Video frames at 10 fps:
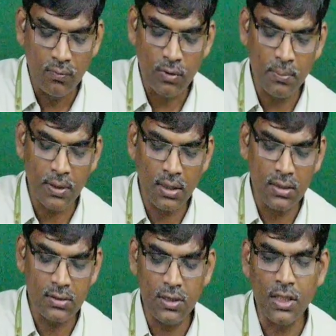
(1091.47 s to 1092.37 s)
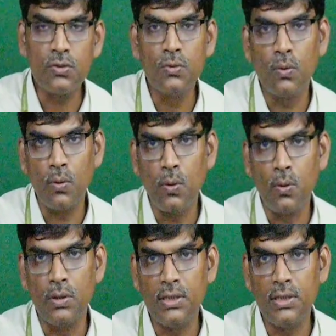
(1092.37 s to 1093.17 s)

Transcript: Why? Because there is no load,